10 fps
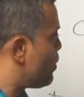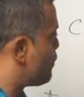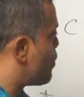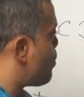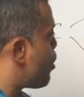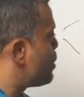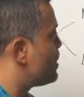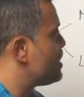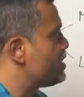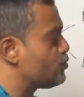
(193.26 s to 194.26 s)
of
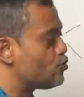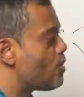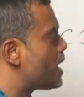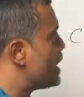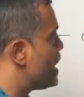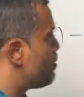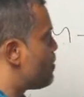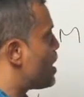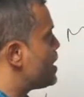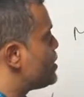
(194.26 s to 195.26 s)
commodity into money and
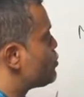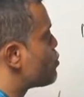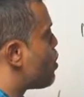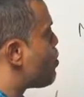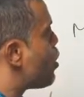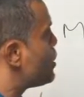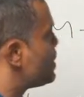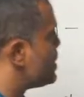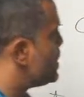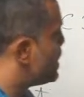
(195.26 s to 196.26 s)
money into
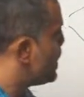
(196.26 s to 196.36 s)
commodity,